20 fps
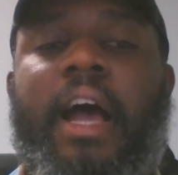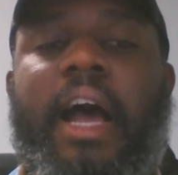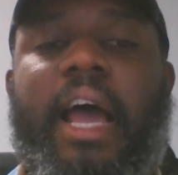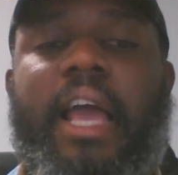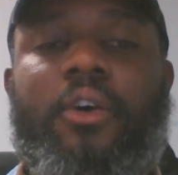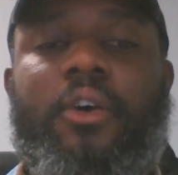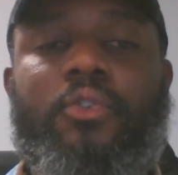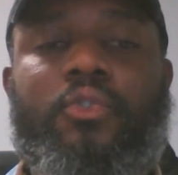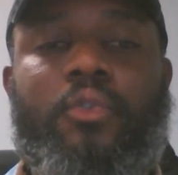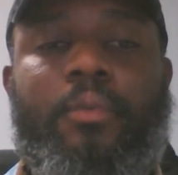I
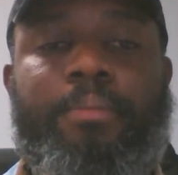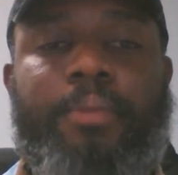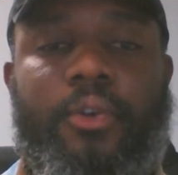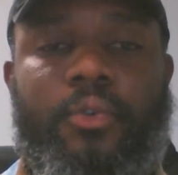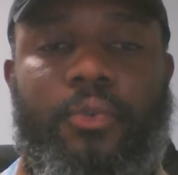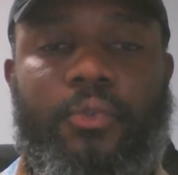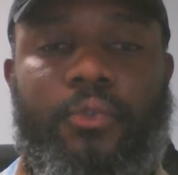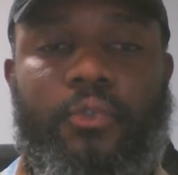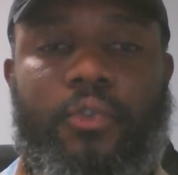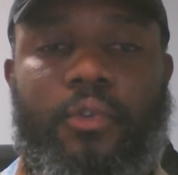also
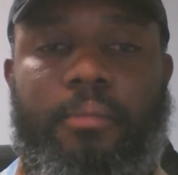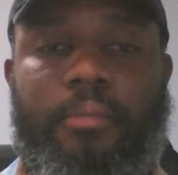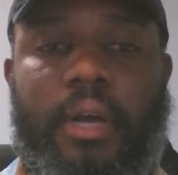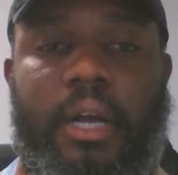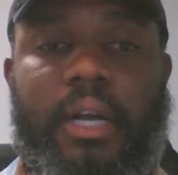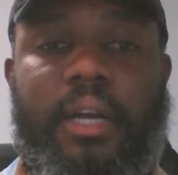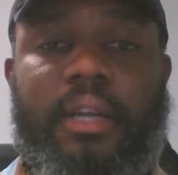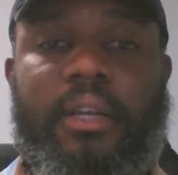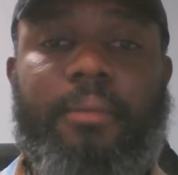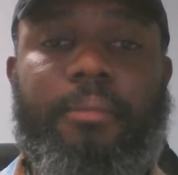perused some
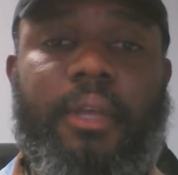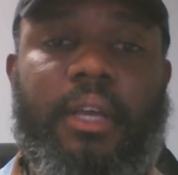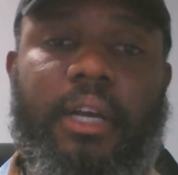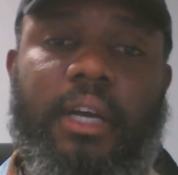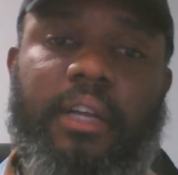academic